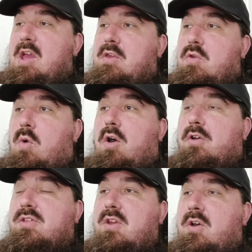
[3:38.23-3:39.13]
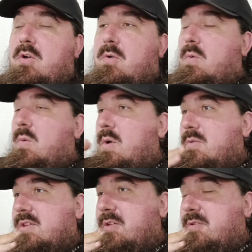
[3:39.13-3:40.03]
You also, what
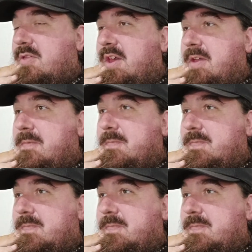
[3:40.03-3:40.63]
was the other thing?